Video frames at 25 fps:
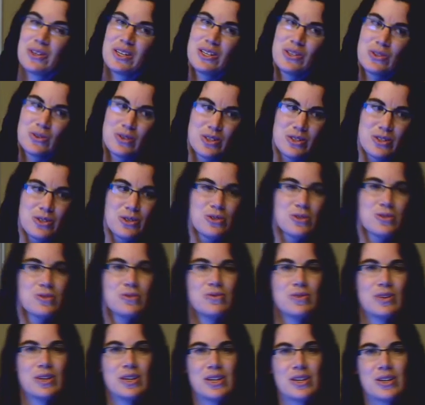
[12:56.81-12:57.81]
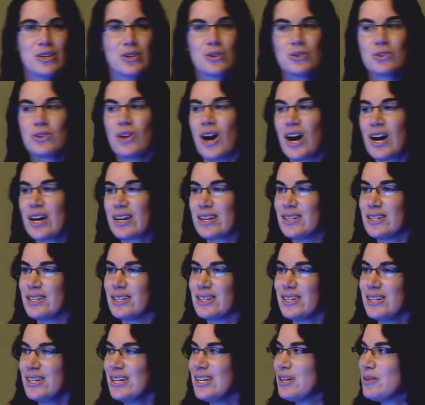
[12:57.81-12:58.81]
they learn either induce FID or
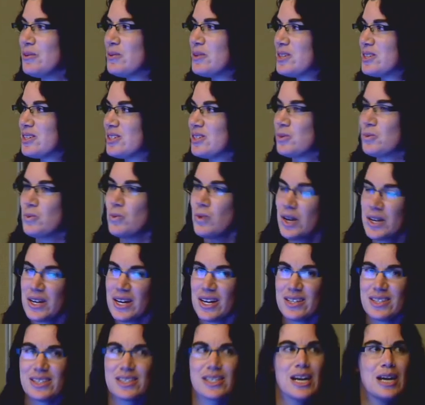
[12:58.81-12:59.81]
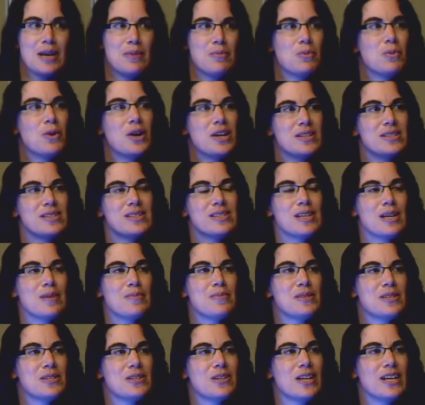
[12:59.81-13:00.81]
lock and key, which is one enzyme, one
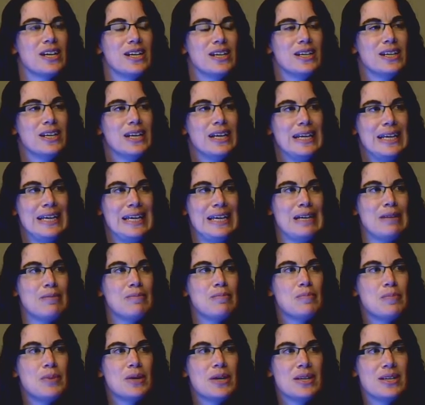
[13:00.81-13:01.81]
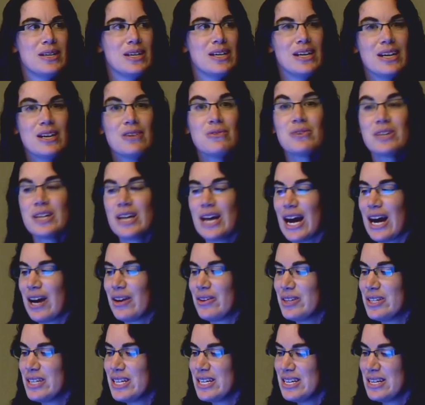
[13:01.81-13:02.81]
substrate. But in
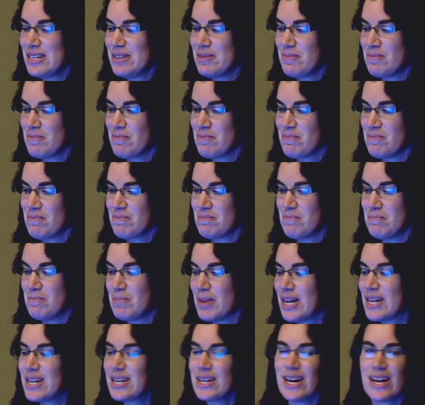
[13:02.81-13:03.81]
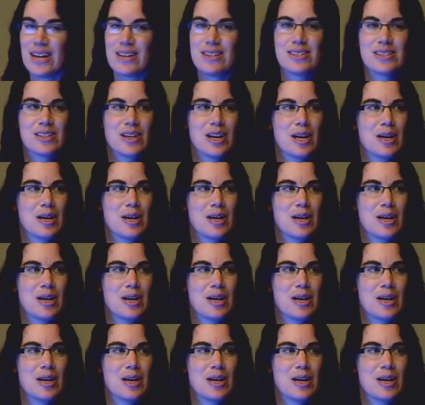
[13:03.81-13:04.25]
reality, many